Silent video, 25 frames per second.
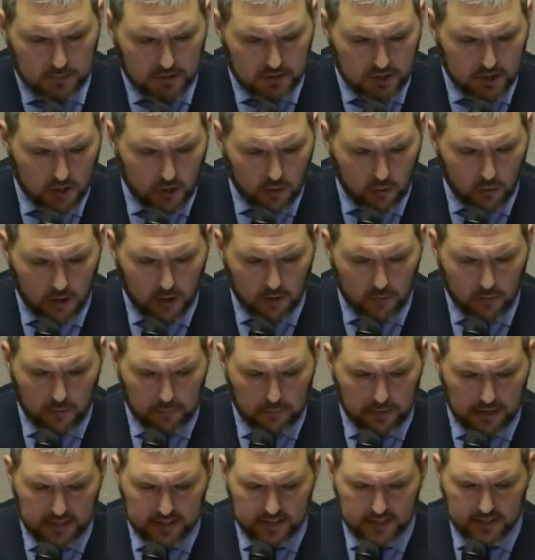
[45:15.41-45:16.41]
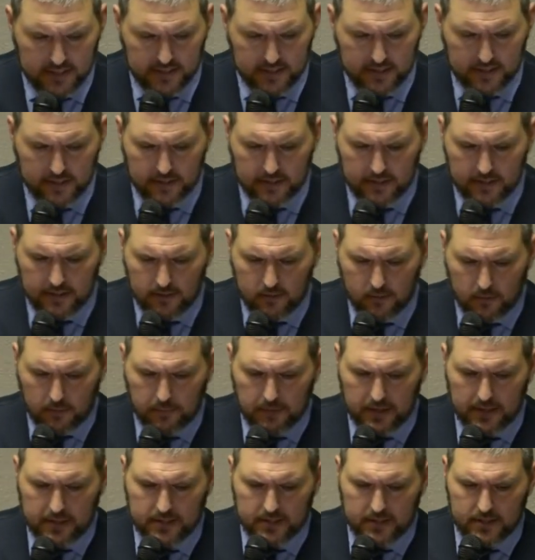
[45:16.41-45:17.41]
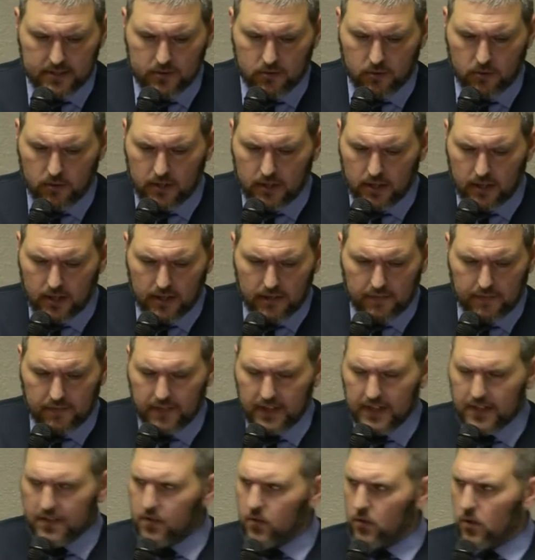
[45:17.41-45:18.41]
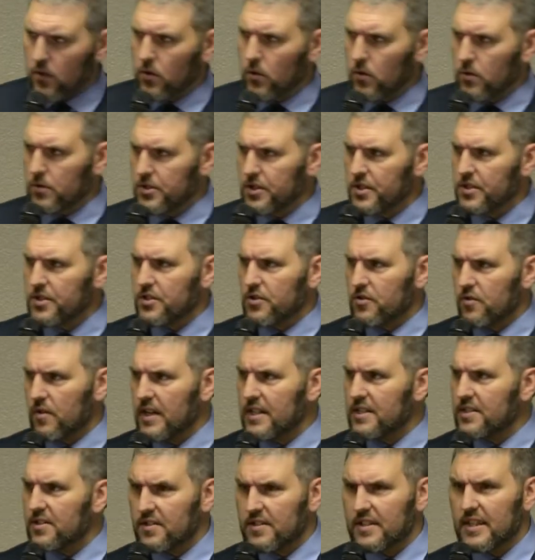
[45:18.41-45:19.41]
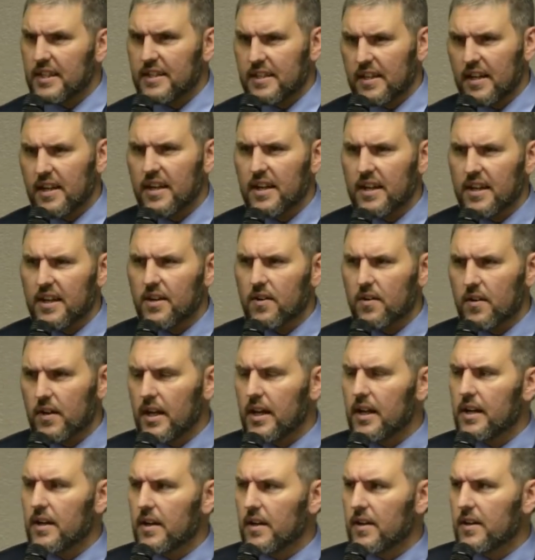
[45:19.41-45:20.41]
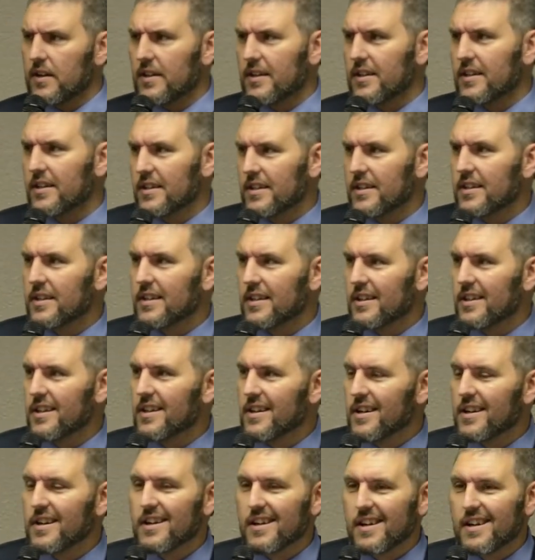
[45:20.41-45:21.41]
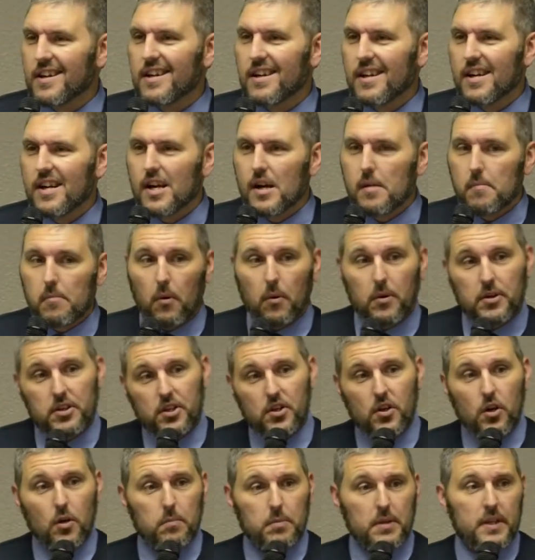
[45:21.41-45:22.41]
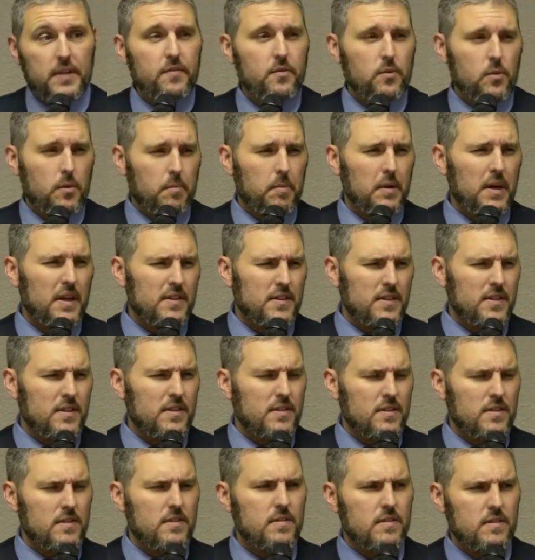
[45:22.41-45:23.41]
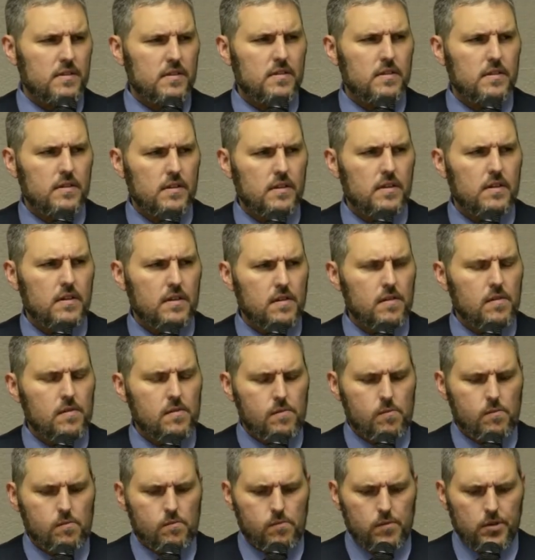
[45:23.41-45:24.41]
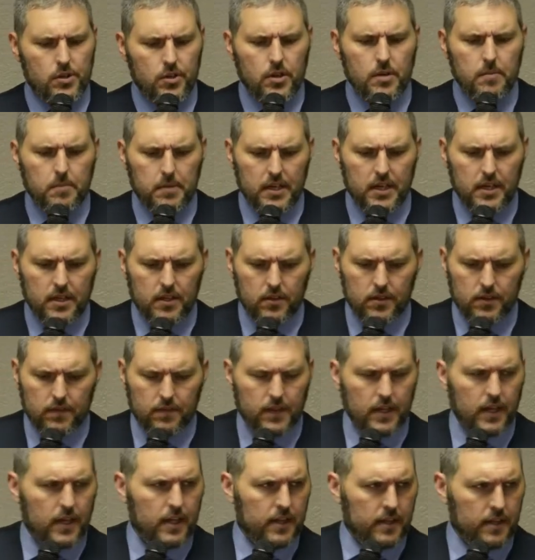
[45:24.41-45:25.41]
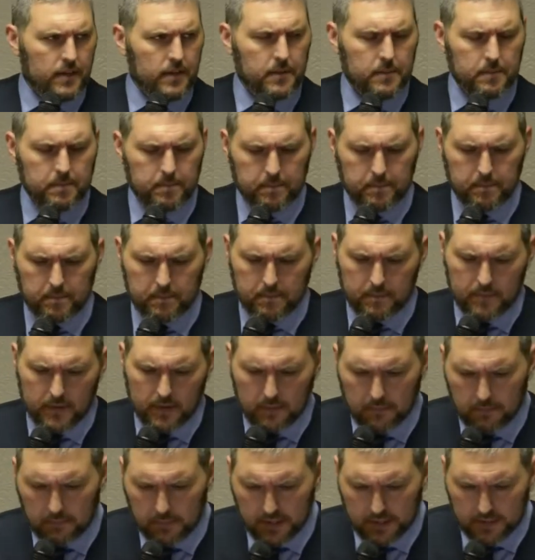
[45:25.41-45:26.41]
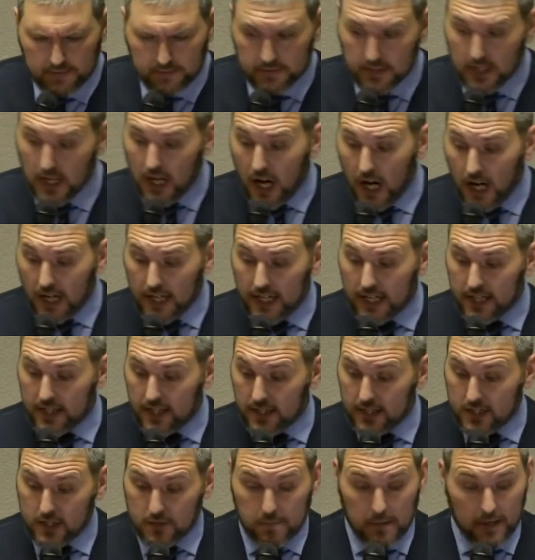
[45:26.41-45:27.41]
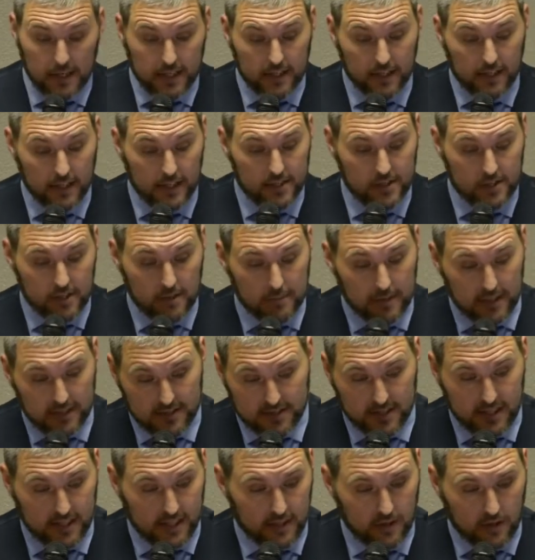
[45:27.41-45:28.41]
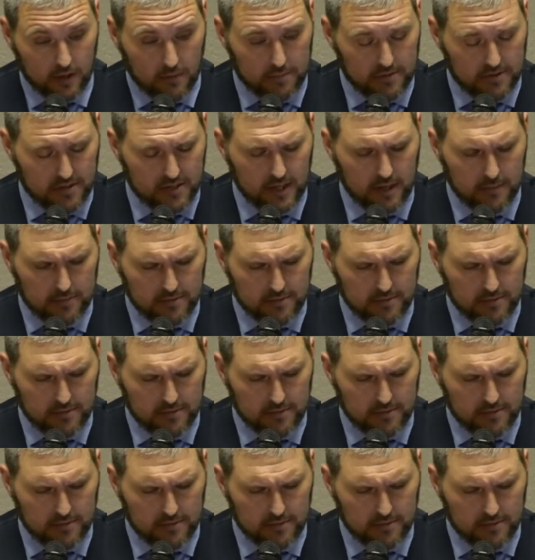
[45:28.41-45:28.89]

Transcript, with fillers: But you know what? Repentance and repentance toward God and faith toward our Lord Jesus Christ will take that anger and hate out of you. Yes. But when you don't believe in repentance, you can be healed of that, you know. Amen. But again, that's speculation. I'm not saying it 100%.